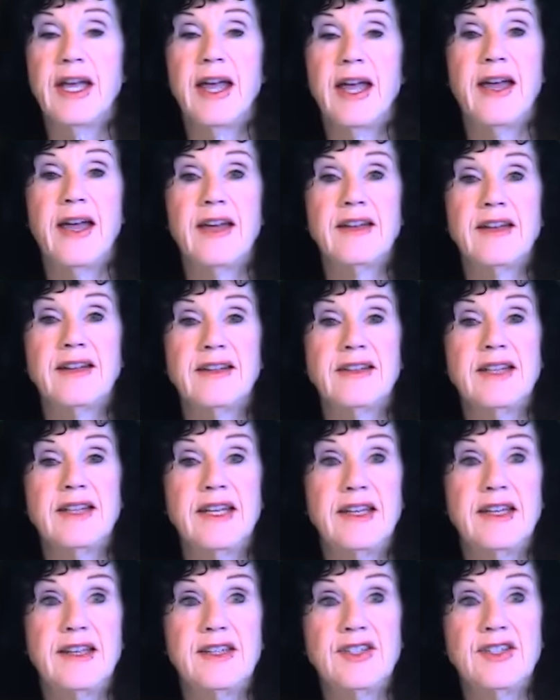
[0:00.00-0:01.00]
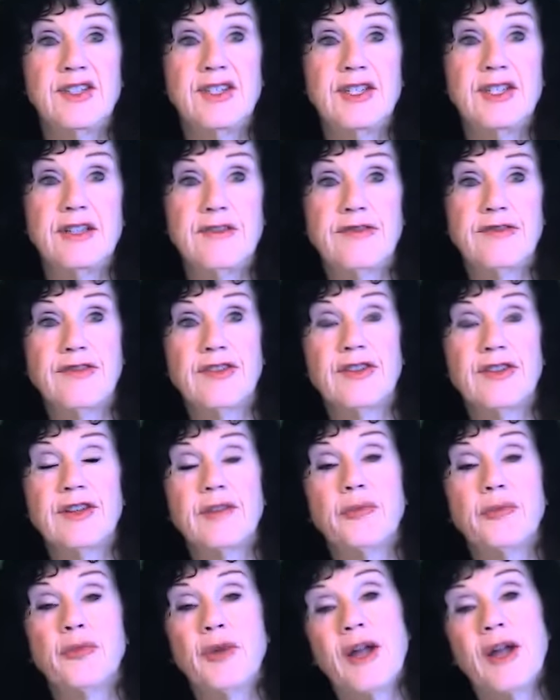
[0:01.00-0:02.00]
And these
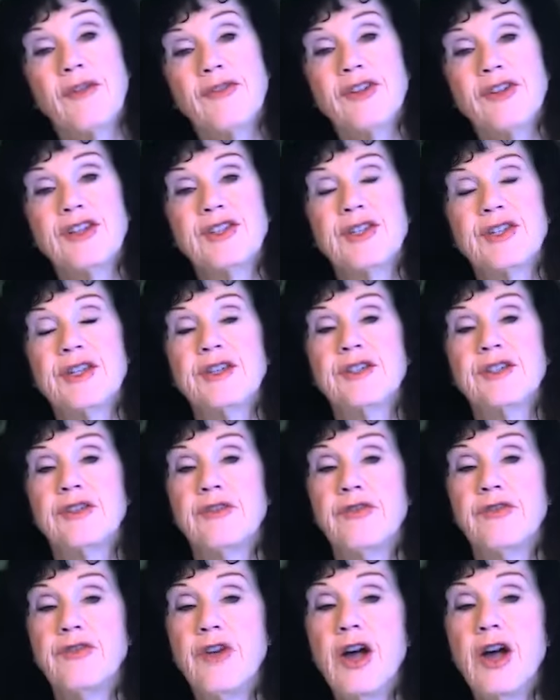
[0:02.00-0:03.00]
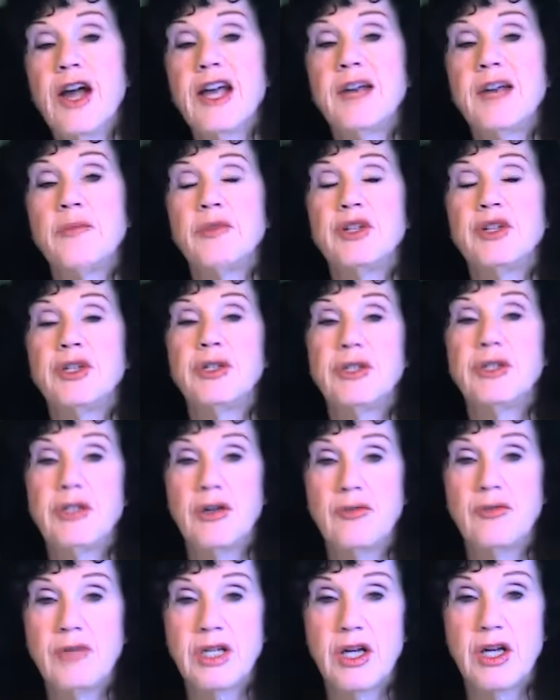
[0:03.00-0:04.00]
different preferences are fine, but you
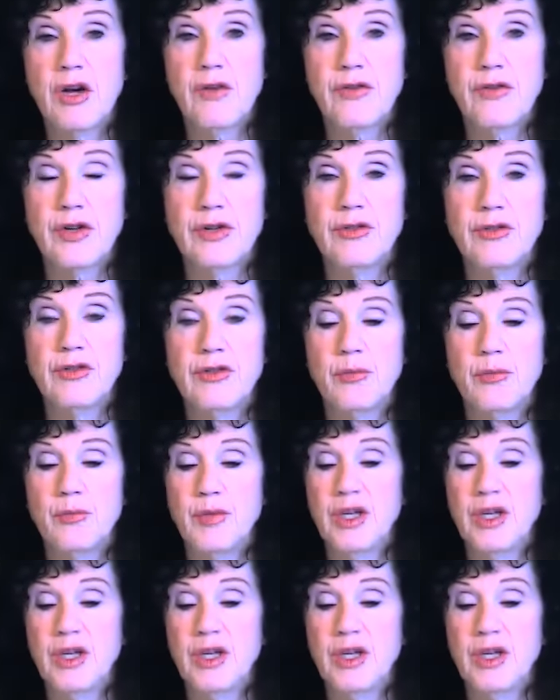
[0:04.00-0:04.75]
don't want to overdo them,